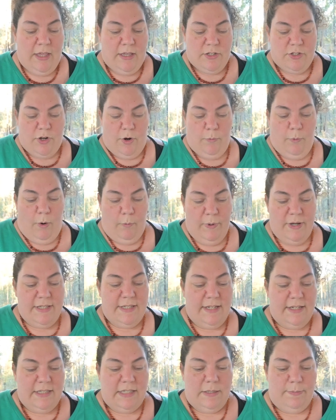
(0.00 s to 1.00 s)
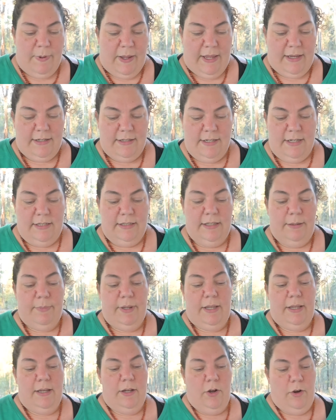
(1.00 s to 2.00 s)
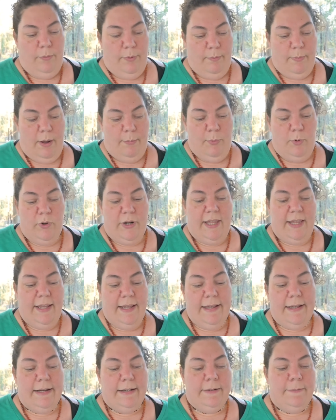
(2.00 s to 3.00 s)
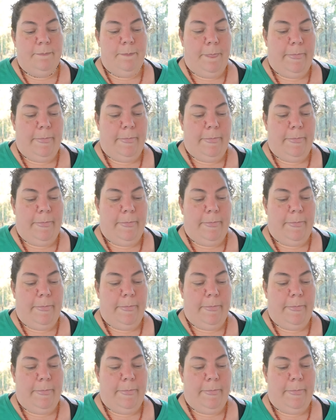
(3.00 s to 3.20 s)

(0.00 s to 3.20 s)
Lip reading: So what we did spend, let me open my book here.